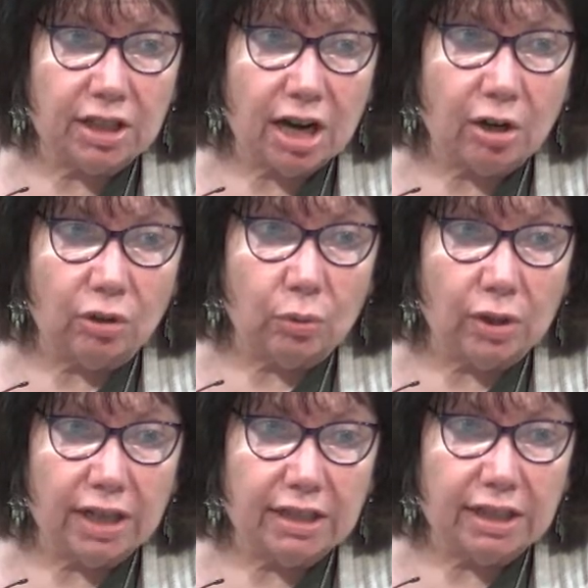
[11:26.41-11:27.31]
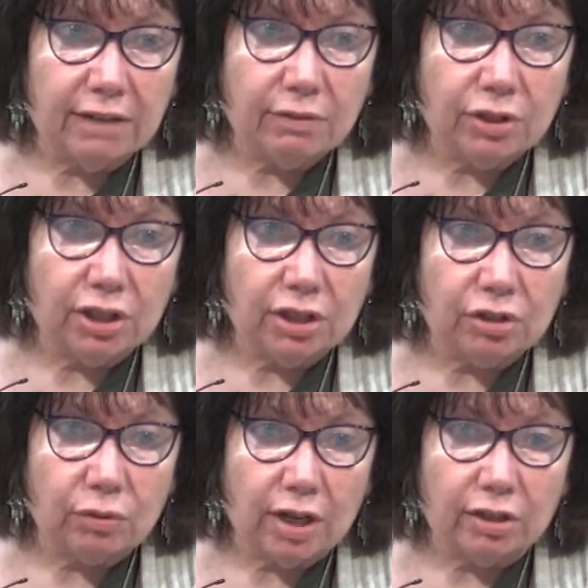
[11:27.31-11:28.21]
our Lord and Savior Jesus
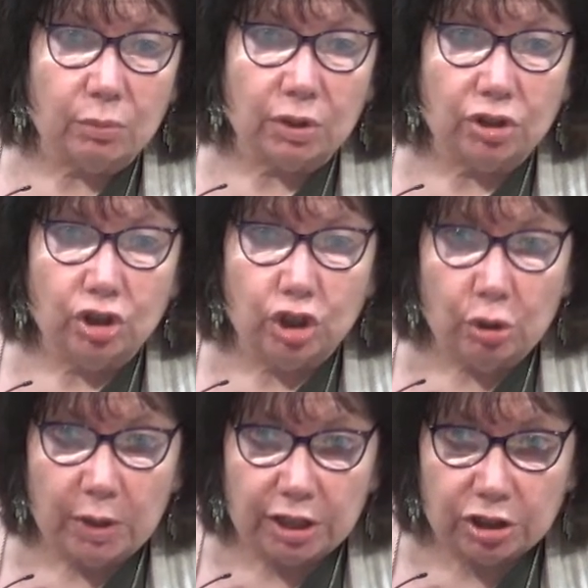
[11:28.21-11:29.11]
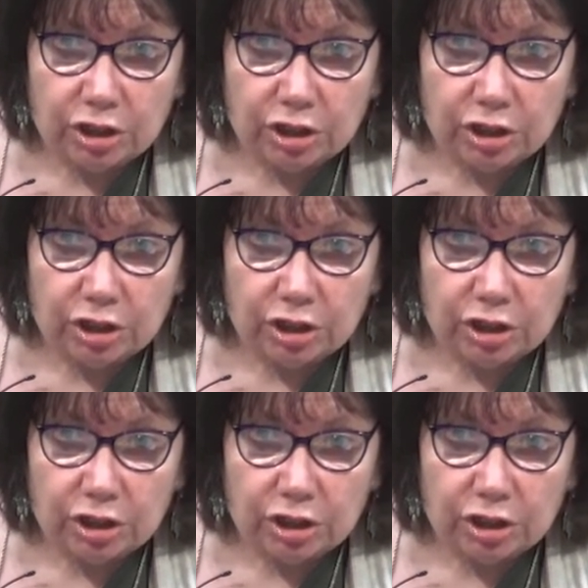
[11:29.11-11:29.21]
Christ was Jewish.